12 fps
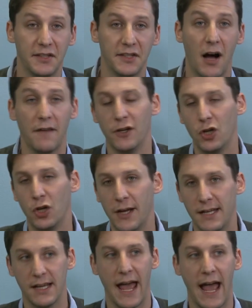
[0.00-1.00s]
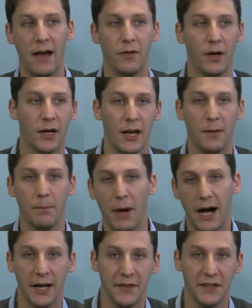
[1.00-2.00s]
it's often a good idea to have a kind
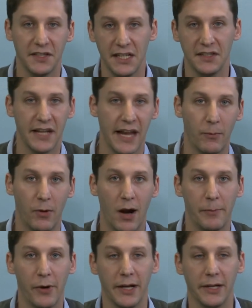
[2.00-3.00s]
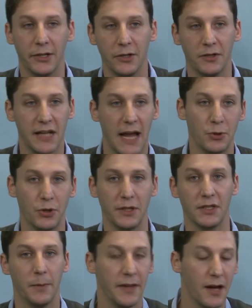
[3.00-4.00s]
of behind the scenes camera operator who's
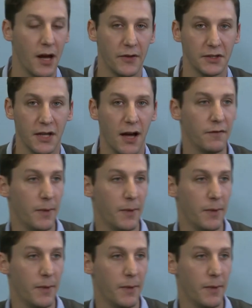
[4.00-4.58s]
capturing some of the other